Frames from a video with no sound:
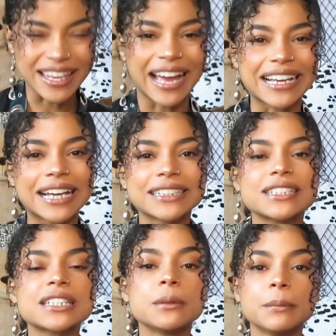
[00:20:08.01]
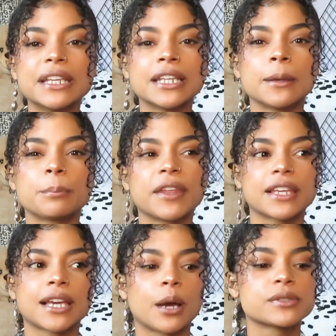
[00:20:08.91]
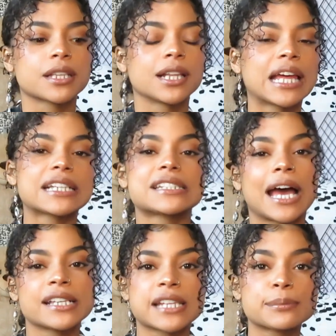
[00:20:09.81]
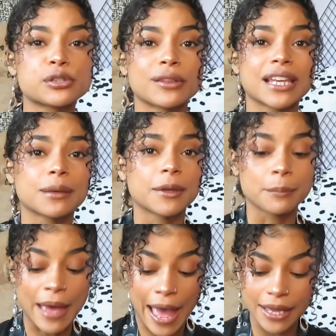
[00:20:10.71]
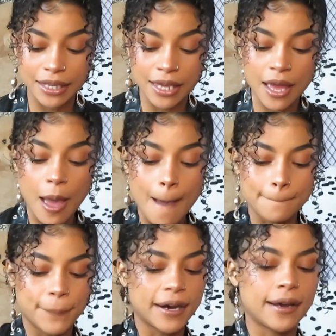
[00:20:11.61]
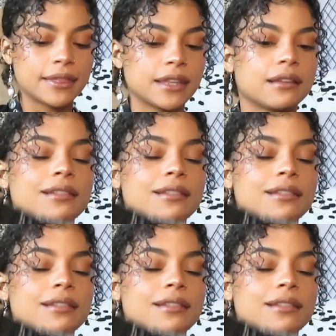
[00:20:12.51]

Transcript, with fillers: Yeah, I got these in a medium thinking I was gonna like size up so they can be baggy, but the